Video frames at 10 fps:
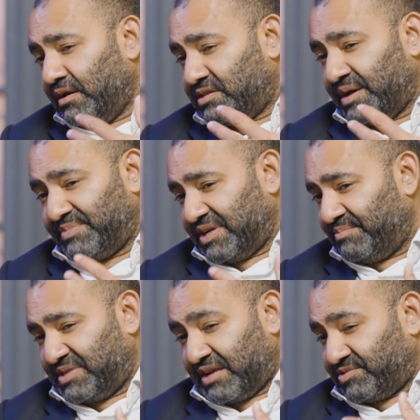
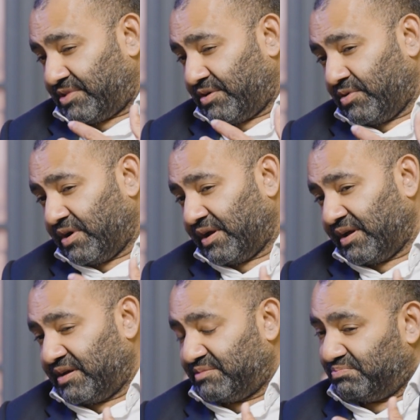Sometimes that's
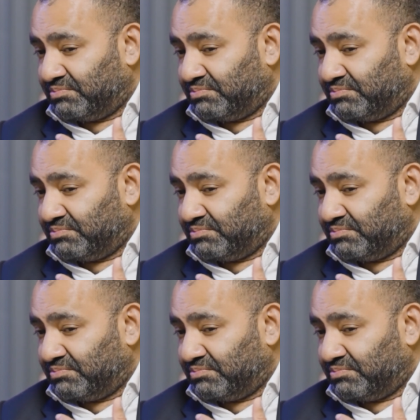required.